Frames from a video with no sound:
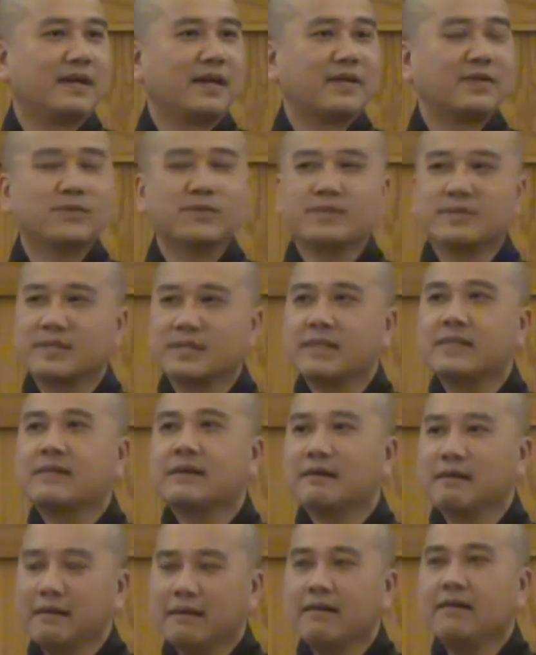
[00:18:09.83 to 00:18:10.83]
And to see
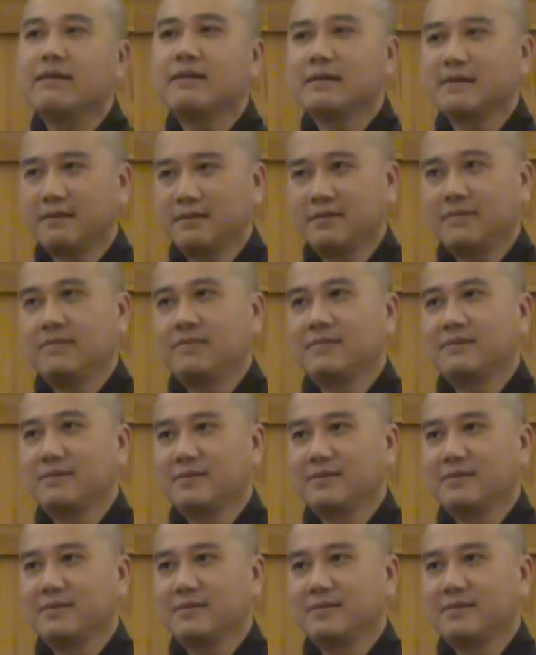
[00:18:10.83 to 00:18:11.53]
clearly